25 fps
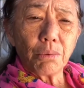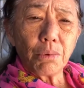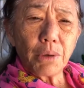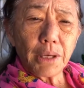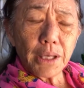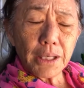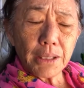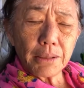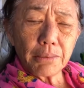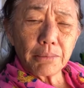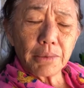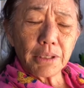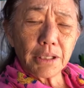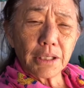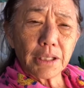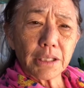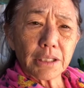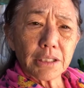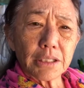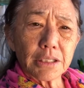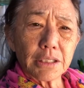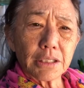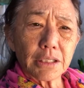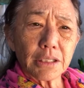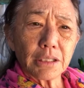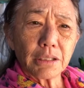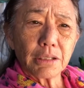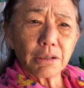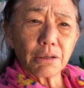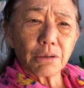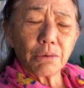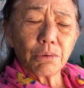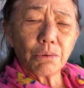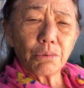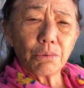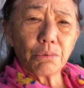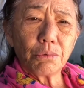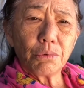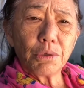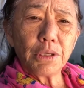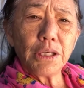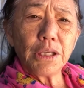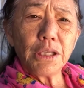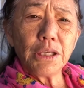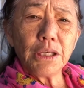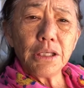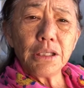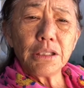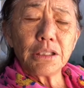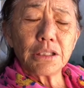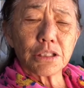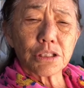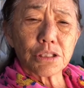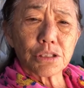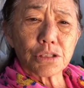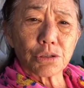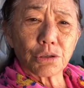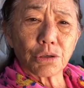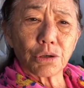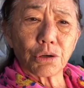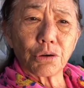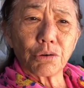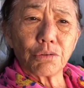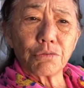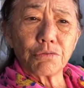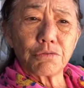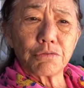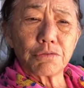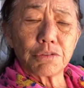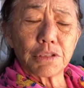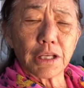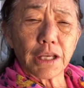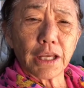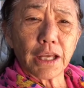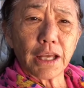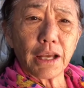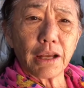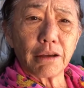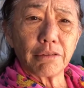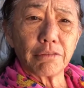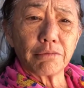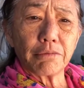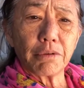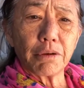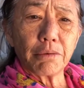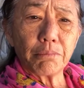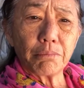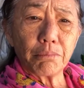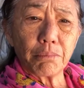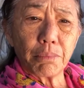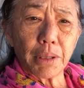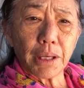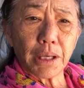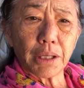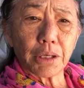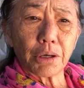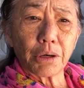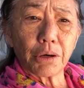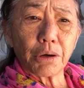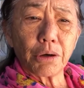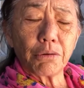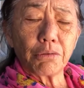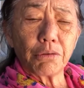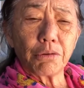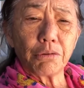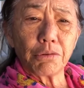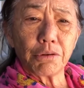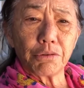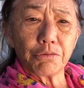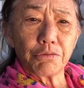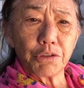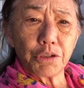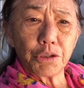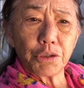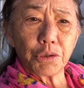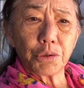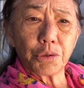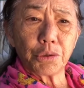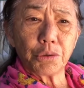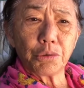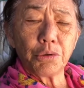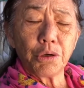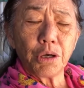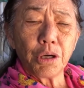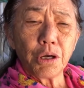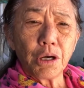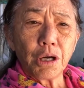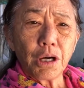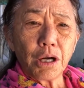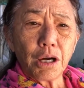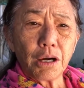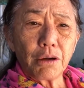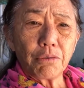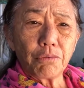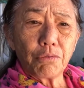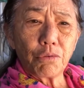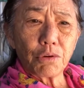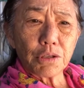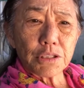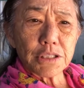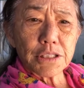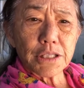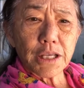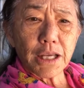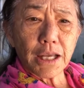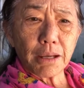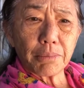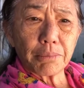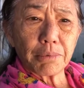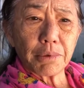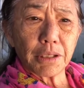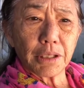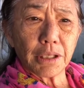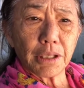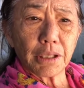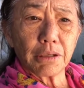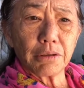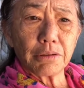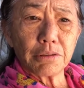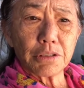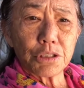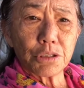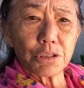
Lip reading: wait a minute, we deserve to have better review of what's happening